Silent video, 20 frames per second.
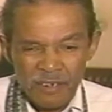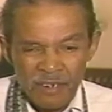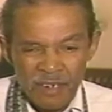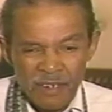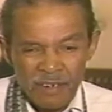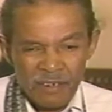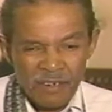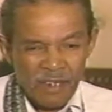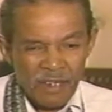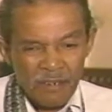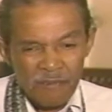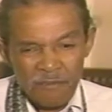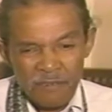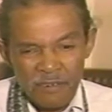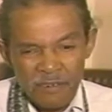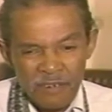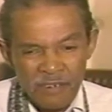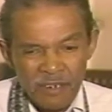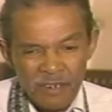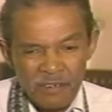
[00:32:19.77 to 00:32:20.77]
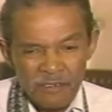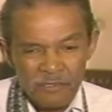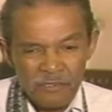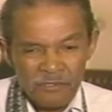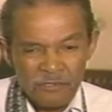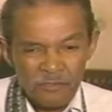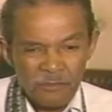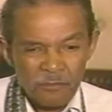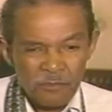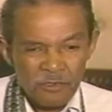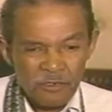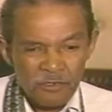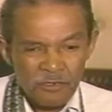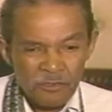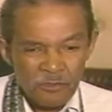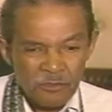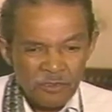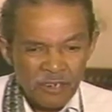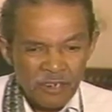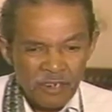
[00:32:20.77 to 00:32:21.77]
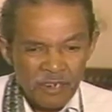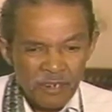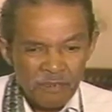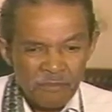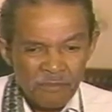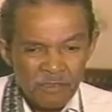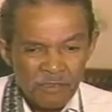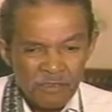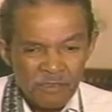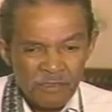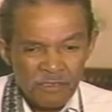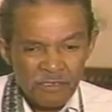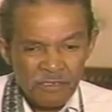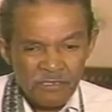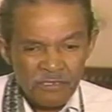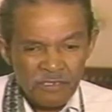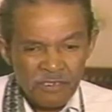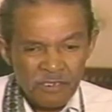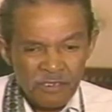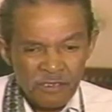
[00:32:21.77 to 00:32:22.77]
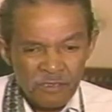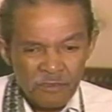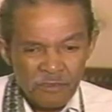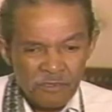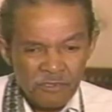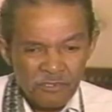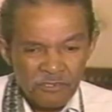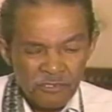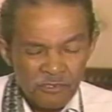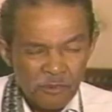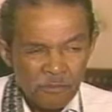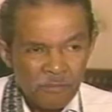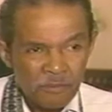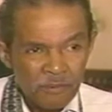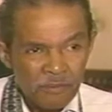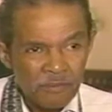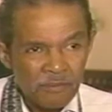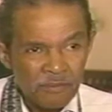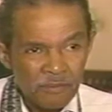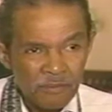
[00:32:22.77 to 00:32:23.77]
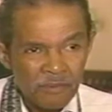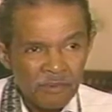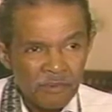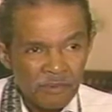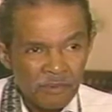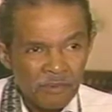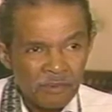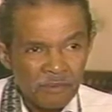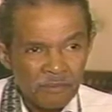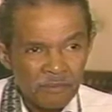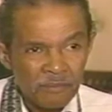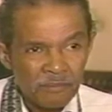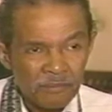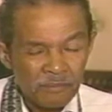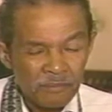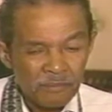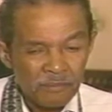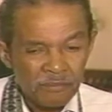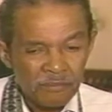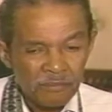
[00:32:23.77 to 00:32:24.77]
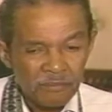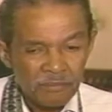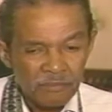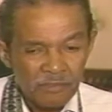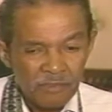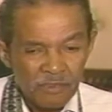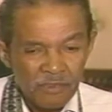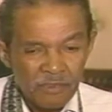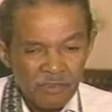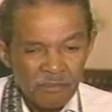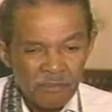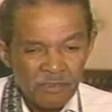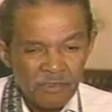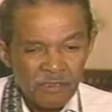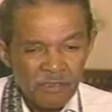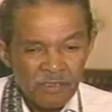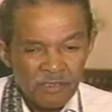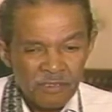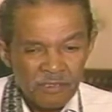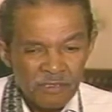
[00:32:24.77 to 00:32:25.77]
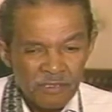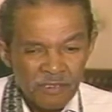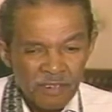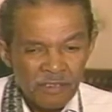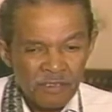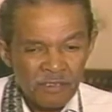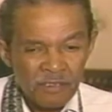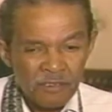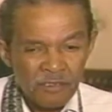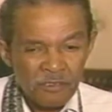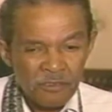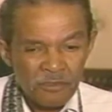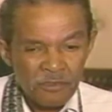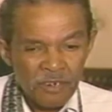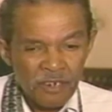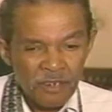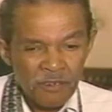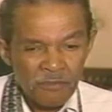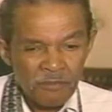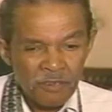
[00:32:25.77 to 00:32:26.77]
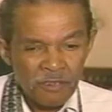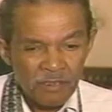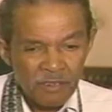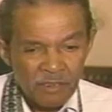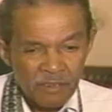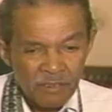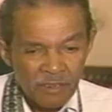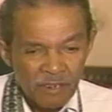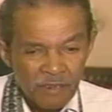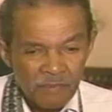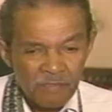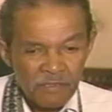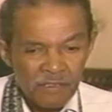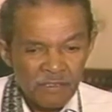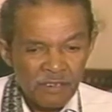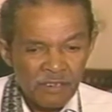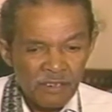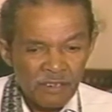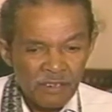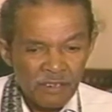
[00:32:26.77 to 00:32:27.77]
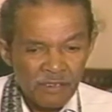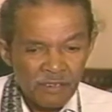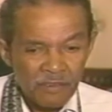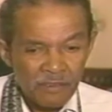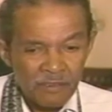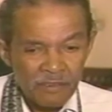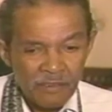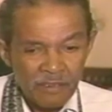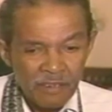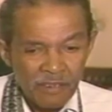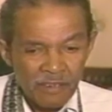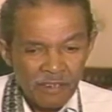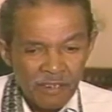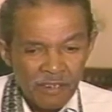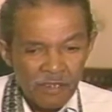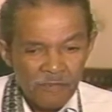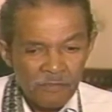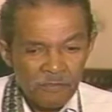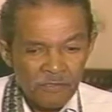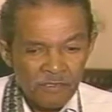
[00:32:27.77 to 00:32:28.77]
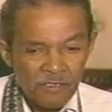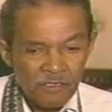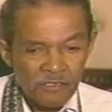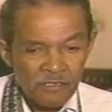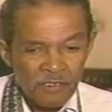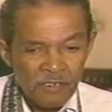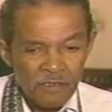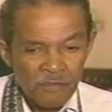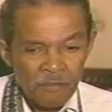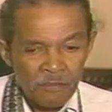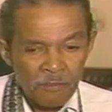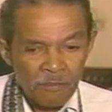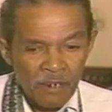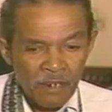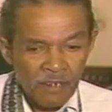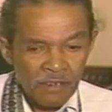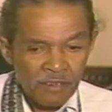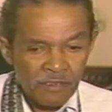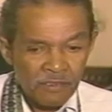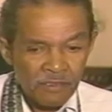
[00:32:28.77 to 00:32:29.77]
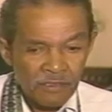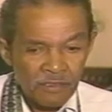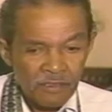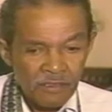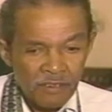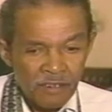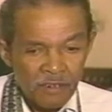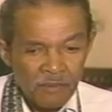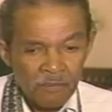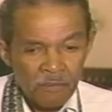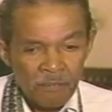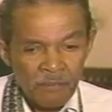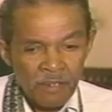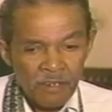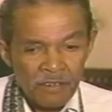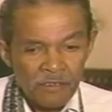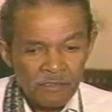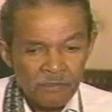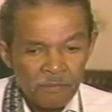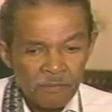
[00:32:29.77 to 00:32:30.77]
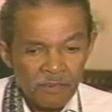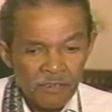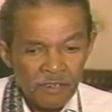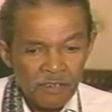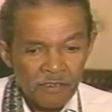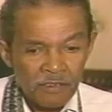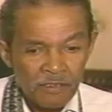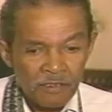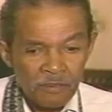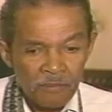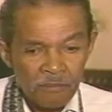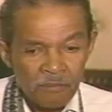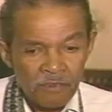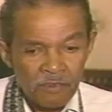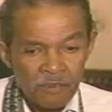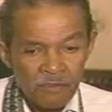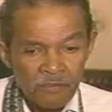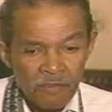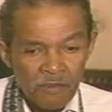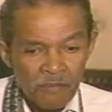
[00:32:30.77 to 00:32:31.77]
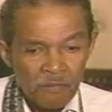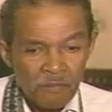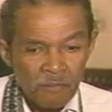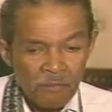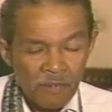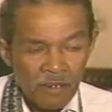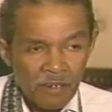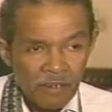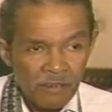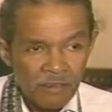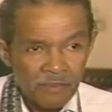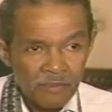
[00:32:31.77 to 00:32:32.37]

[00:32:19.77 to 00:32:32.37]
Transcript: I, would rather not use the word creed. I'd rather just say you interpret, you know, because there's nothing to creed really. Everything here, if you listen to everybody, everybody is playing a little bit of everybody.